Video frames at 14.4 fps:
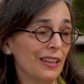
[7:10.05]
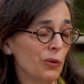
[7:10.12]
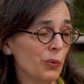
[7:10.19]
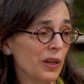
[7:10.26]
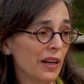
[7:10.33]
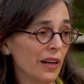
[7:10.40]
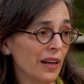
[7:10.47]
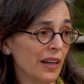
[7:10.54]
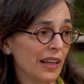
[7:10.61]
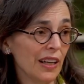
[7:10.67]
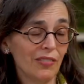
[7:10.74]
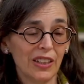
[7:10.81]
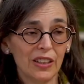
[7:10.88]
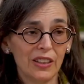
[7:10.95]
we are
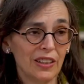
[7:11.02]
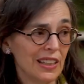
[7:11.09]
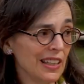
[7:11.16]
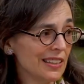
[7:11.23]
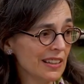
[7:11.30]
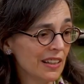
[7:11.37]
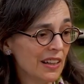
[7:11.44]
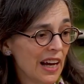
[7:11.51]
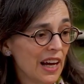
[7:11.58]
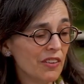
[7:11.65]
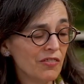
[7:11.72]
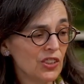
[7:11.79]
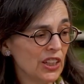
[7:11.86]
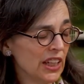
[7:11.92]
giving kids a lot
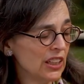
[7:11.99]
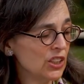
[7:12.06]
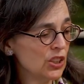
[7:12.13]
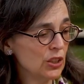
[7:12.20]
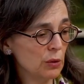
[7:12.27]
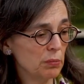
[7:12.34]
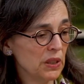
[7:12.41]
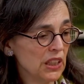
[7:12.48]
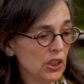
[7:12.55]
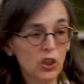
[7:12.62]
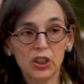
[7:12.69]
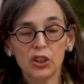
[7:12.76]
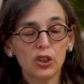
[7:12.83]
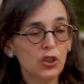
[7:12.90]
of chance to be
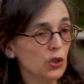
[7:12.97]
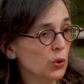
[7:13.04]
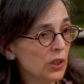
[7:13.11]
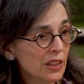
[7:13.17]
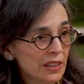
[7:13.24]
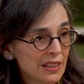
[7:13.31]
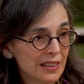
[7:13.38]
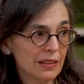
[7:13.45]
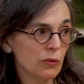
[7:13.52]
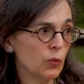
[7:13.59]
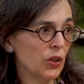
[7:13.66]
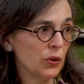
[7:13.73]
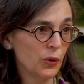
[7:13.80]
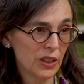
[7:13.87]
good students,
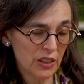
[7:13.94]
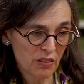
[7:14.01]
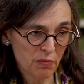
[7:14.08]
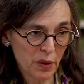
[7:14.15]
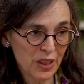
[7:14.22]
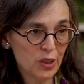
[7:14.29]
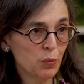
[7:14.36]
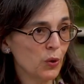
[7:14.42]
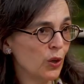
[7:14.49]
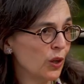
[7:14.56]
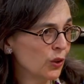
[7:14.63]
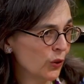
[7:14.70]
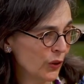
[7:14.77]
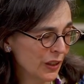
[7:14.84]
whether it's of
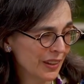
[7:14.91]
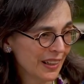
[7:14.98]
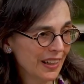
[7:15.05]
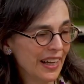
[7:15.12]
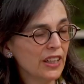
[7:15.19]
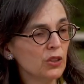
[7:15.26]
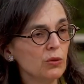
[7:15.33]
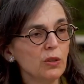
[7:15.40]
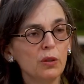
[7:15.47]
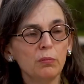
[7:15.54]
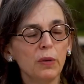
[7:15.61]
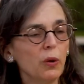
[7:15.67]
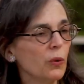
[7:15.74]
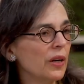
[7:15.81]
baseball or in the classroom,
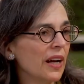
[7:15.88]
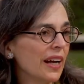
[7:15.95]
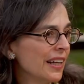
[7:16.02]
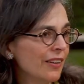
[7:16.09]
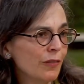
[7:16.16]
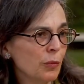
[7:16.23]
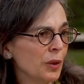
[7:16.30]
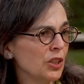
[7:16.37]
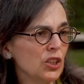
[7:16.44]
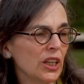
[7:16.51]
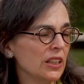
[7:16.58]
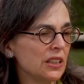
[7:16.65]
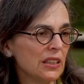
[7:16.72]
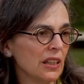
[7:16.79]
but we're not giving them a
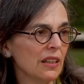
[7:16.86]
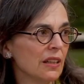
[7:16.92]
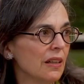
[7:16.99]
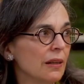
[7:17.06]
chance to